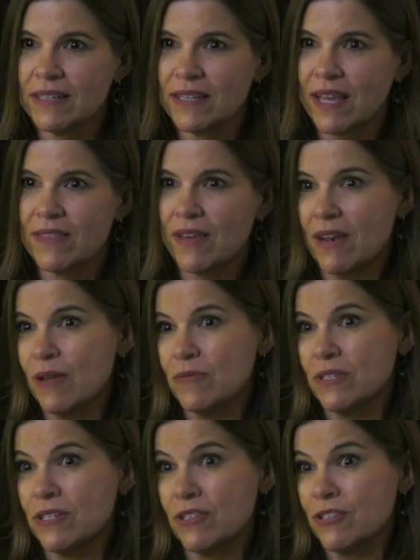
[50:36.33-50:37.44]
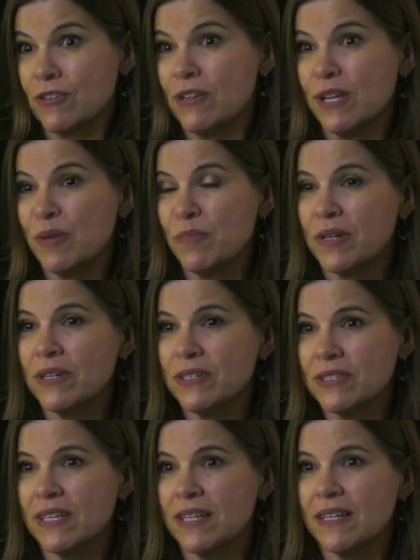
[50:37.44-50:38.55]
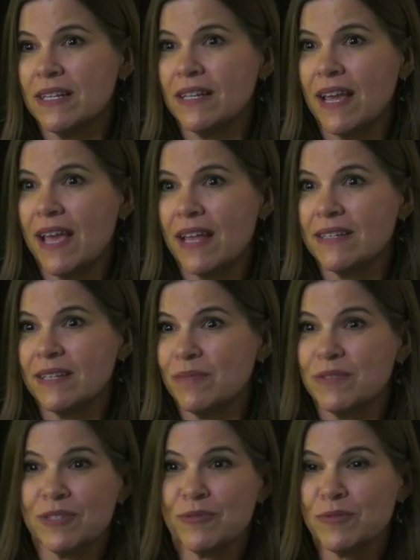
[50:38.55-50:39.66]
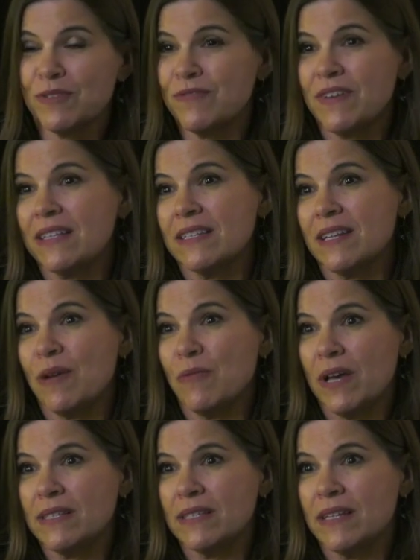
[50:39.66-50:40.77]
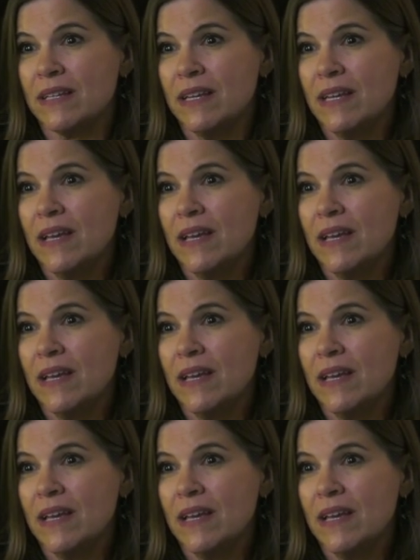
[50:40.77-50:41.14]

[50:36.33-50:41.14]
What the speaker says: Like, I thought I was a discerning person, and I had to come to terms with the fact that I wasn't,